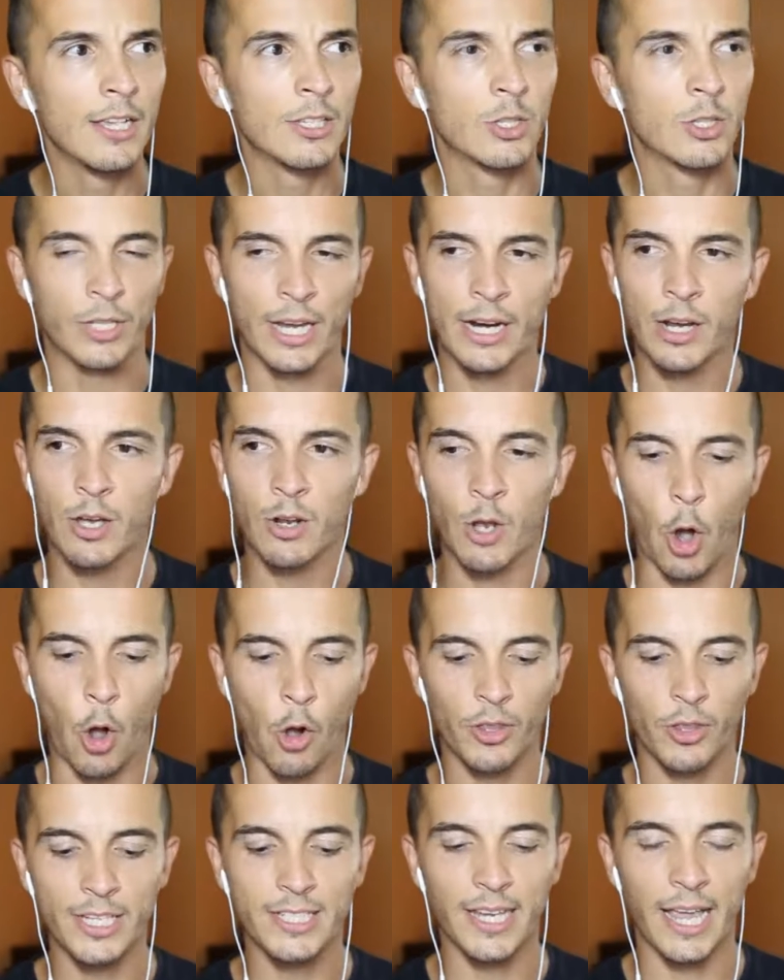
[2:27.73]
So they're gonna
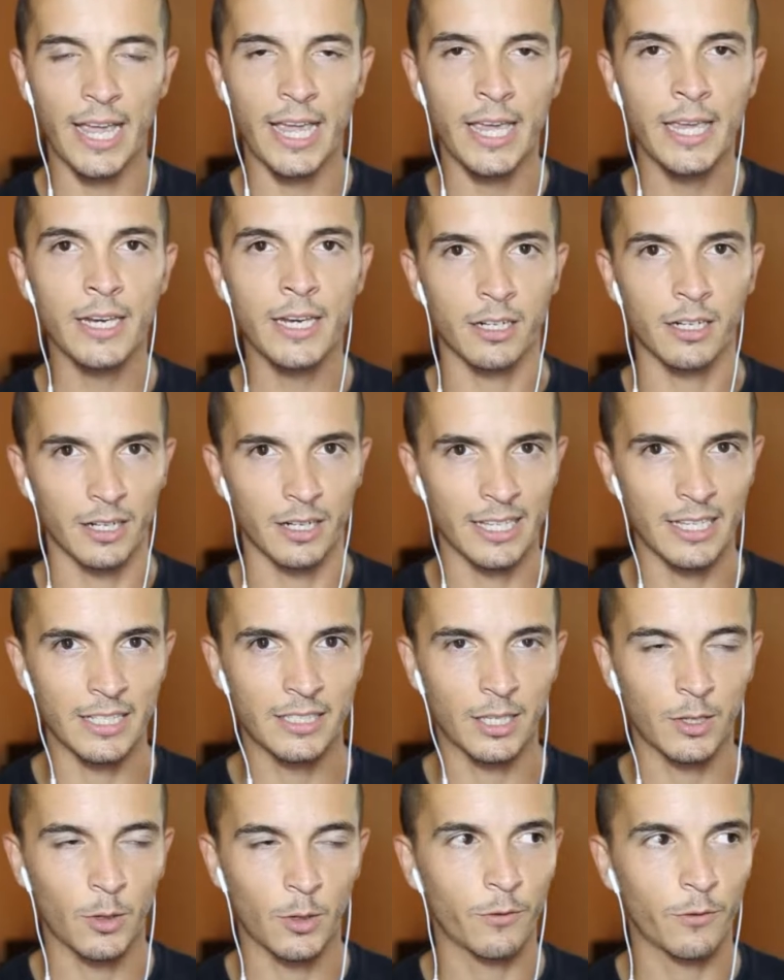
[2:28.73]
all this anger
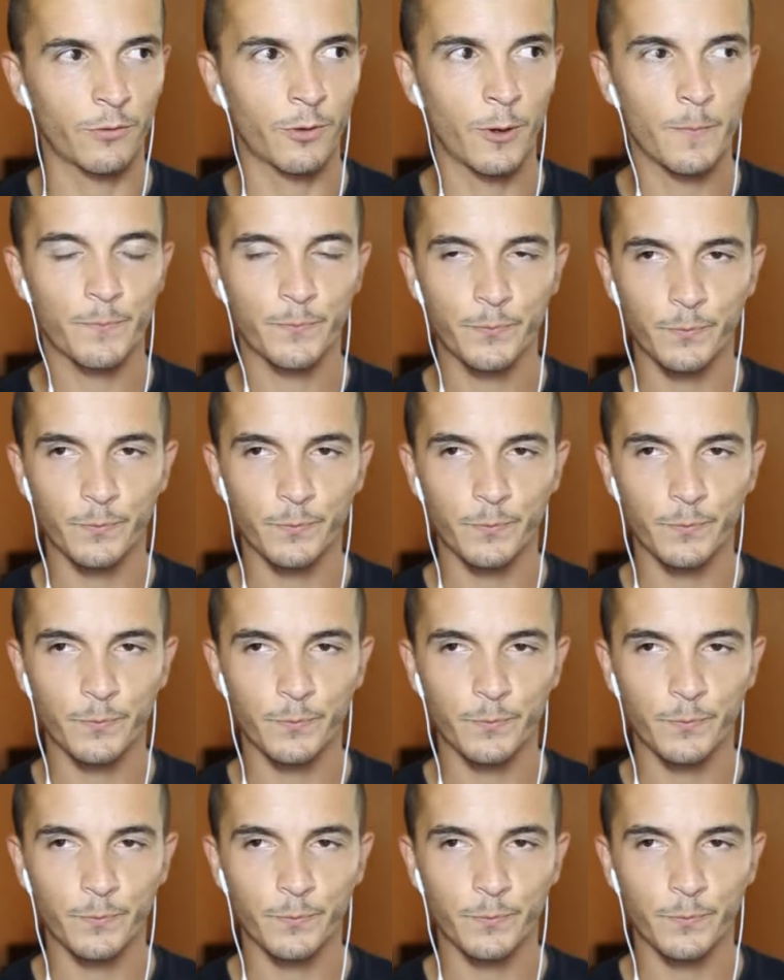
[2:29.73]
instead of